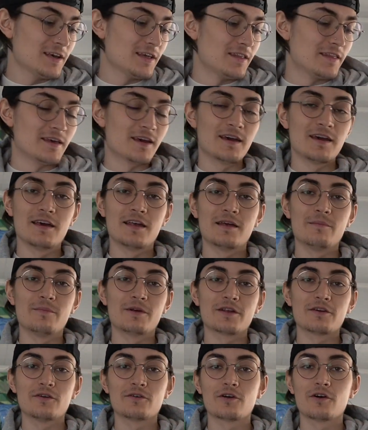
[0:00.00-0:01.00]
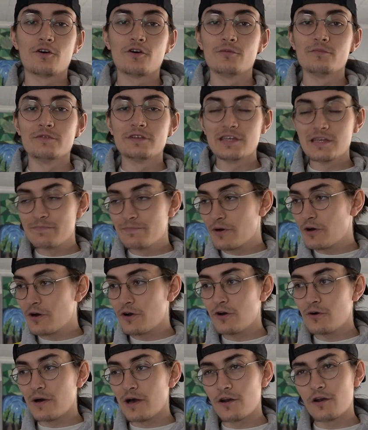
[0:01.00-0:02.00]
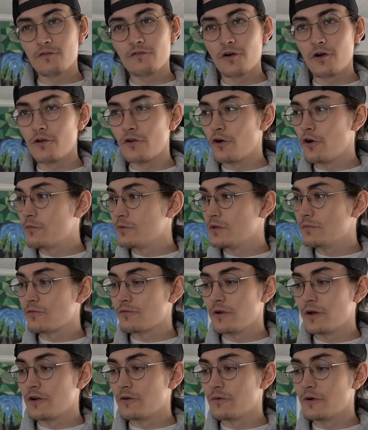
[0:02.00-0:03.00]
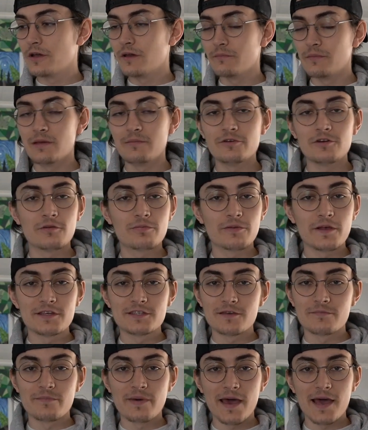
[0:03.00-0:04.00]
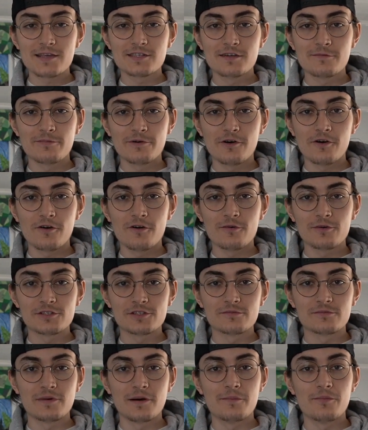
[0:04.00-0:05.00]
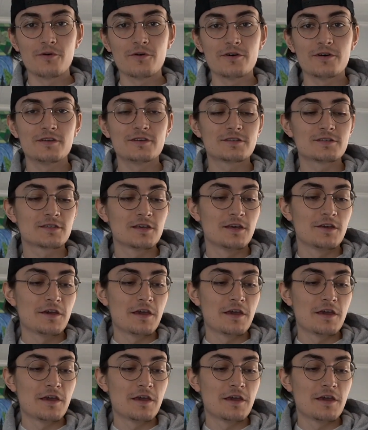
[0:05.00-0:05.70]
Then I'm gonna go to Home Depot. I don't know if I'll go to Home Depot right away. Maybe go play some basketball with some of my boys.